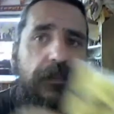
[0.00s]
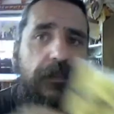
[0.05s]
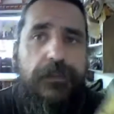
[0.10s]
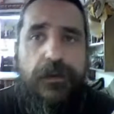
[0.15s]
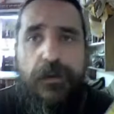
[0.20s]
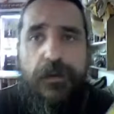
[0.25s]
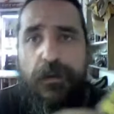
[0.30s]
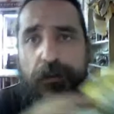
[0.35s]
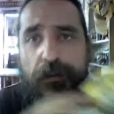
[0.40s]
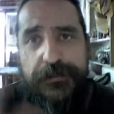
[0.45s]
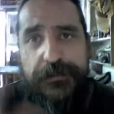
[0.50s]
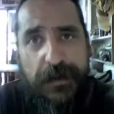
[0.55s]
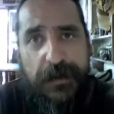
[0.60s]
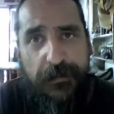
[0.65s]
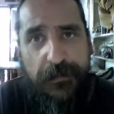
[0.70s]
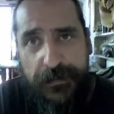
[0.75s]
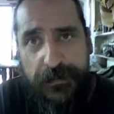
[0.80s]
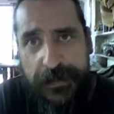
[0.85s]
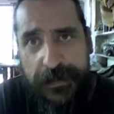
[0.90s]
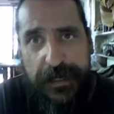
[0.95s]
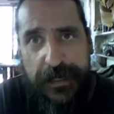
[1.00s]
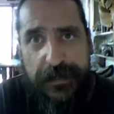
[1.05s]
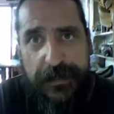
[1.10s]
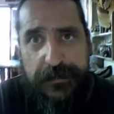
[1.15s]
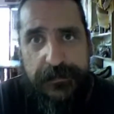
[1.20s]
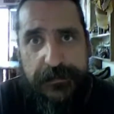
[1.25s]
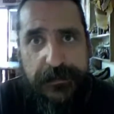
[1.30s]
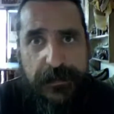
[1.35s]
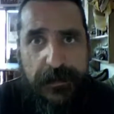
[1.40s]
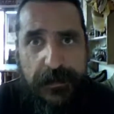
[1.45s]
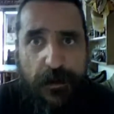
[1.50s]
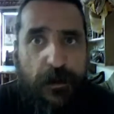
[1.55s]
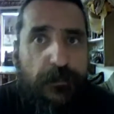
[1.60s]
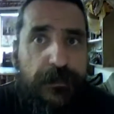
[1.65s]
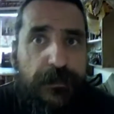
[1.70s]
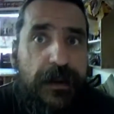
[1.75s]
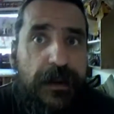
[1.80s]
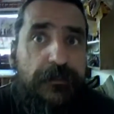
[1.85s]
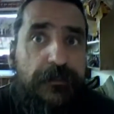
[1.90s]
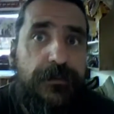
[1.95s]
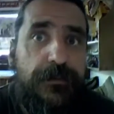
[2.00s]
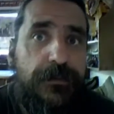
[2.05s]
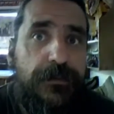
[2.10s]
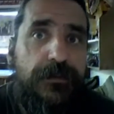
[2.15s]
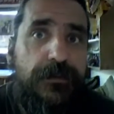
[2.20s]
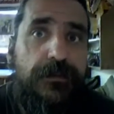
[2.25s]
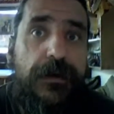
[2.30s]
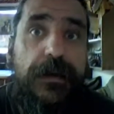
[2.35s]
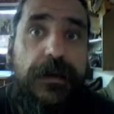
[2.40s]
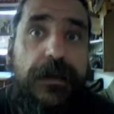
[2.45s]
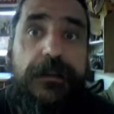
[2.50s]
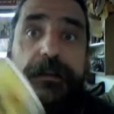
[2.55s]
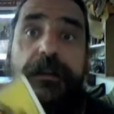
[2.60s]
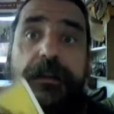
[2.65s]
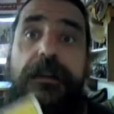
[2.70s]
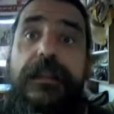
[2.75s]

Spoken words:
the whole tarot deck is going to open up to you, and